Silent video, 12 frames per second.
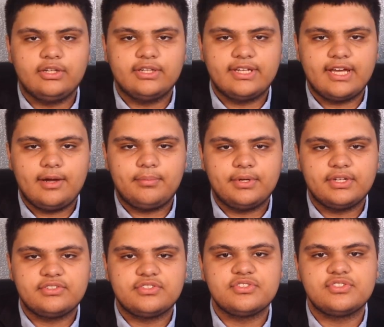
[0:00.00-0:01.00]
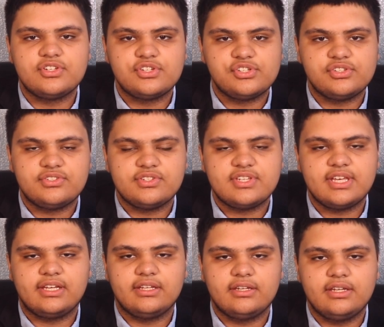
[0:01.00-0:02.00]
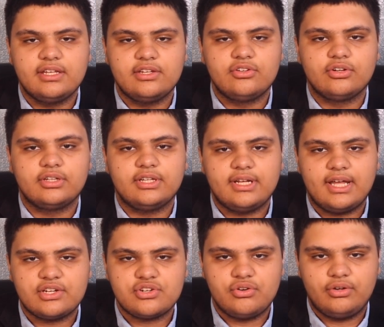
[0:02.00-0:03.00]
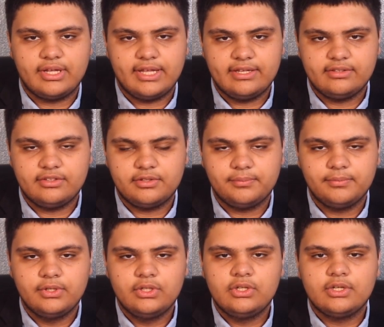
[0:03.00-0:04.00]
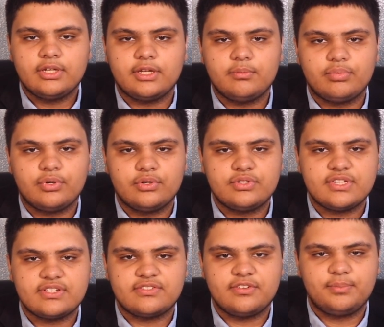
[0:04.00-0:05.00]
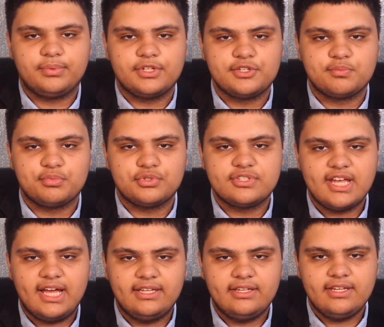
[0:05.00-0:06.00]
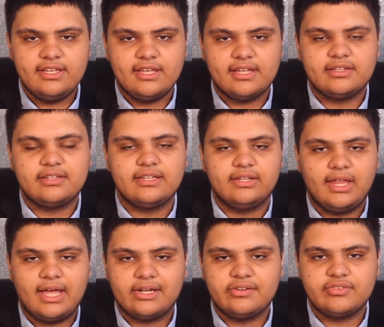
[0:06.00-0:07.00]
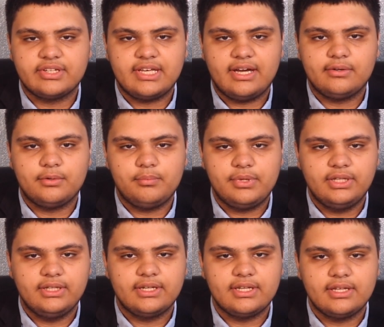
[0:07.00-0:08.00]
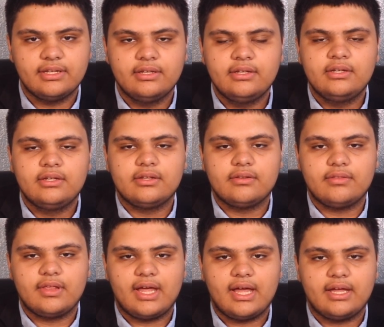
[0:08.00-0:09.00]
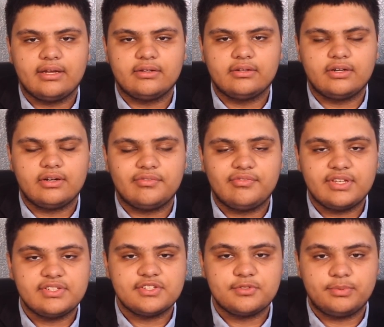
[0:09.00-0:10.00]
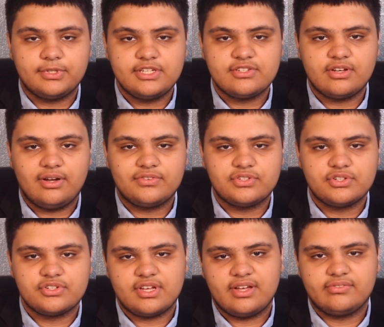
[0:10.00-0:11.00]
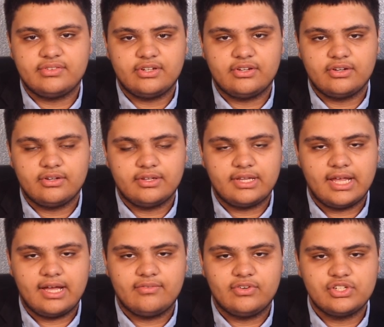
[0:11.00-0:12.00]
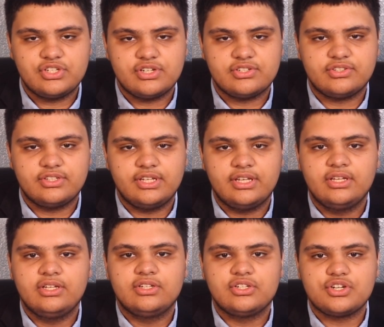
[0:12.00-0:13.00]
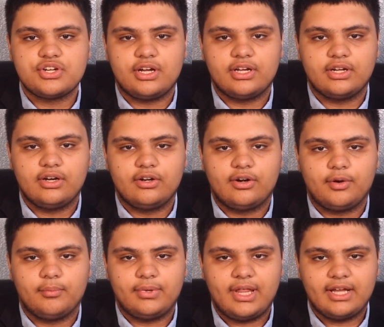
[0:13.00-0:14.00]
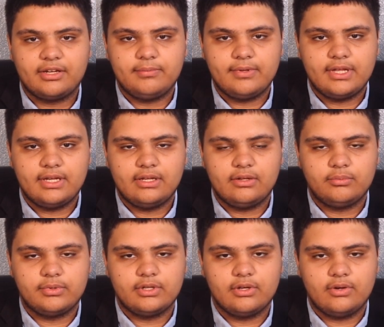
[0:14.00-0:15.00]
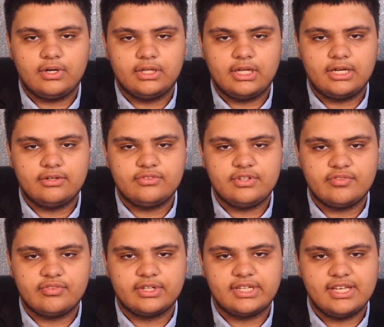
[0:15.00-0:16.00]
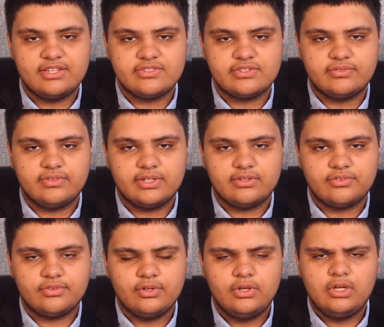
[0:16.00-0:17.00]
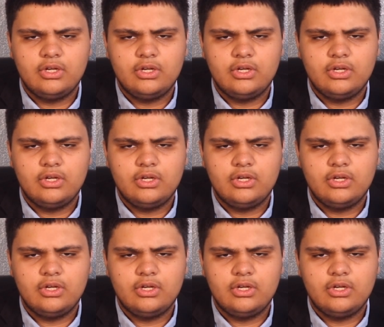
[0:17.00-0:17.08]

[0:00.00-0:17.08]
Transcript: Colin Kaepernick's decision to take a knee during the national anthem in protest of police brutality and the lack of accountability that faces police officers after they have unjustly shot unarmed black men, and we know a lot of different cases of this.